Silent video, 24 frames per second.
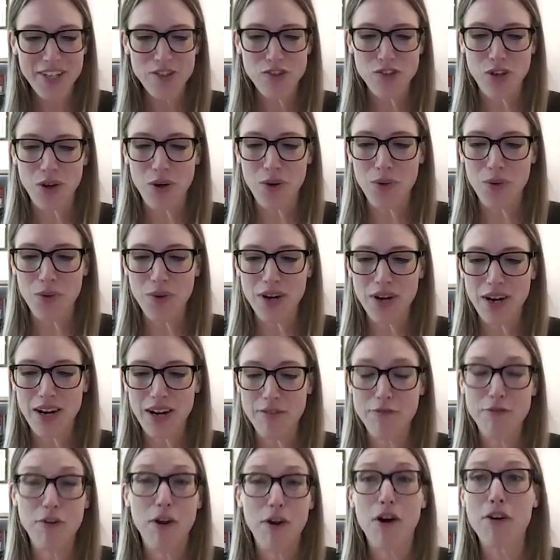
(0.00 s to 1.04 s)
So
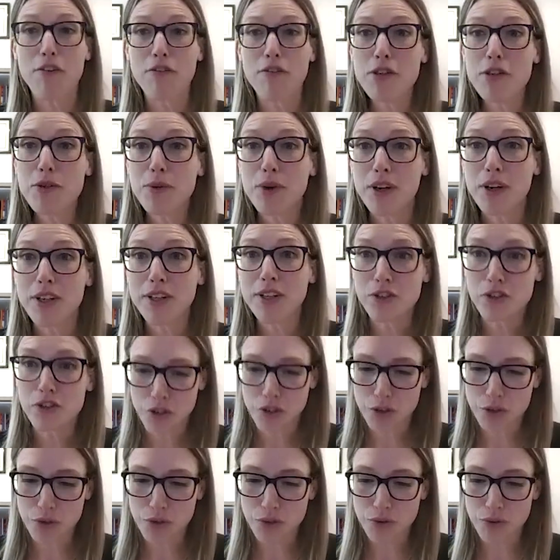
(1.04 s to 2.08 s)
for our viewers
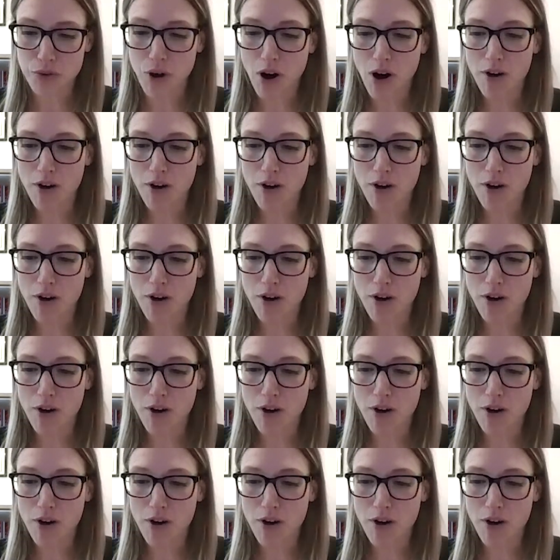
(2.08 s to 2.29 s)
who